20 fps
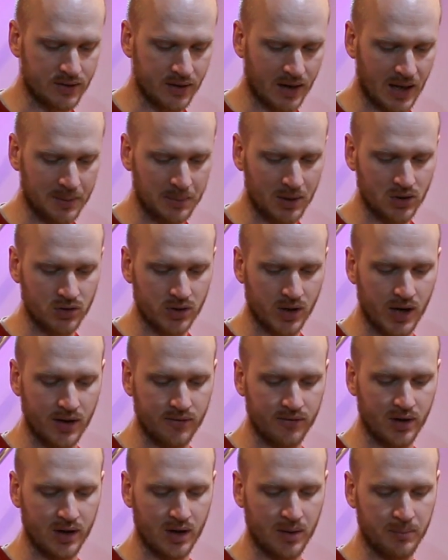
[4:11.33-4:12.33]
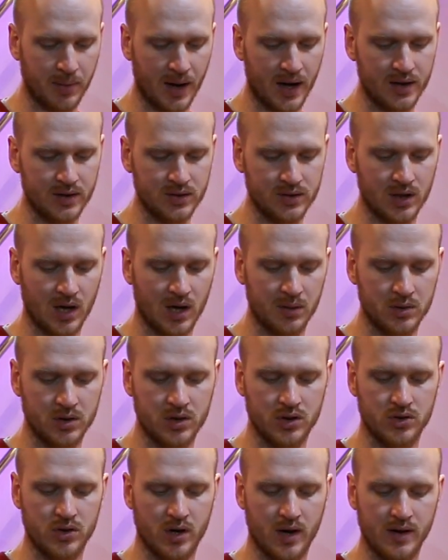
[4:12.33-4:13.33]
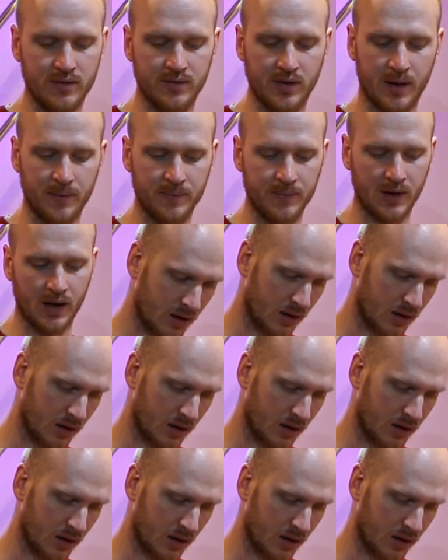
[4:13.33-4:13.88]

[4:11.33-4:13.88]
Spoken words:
dynamic driver and a balanced armature driver.